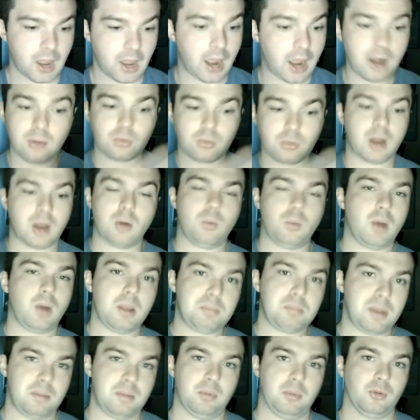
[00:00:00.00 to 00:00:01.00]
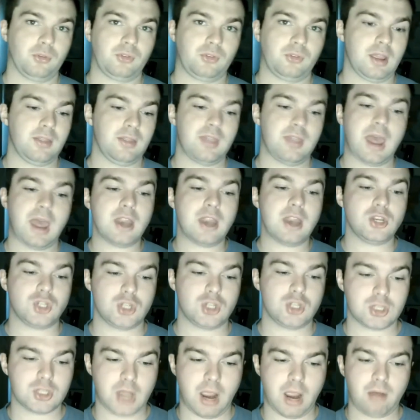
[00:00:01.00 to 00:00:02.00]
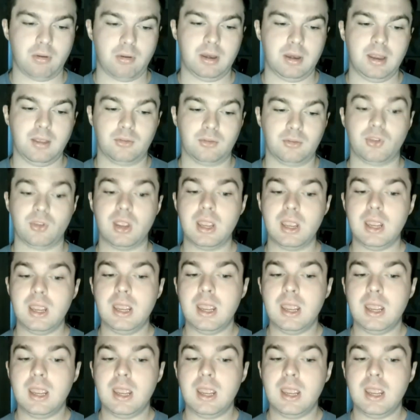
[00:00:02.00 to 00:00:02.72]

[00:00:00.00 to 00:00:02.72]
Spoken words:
I don't care what people say. That is just how it is.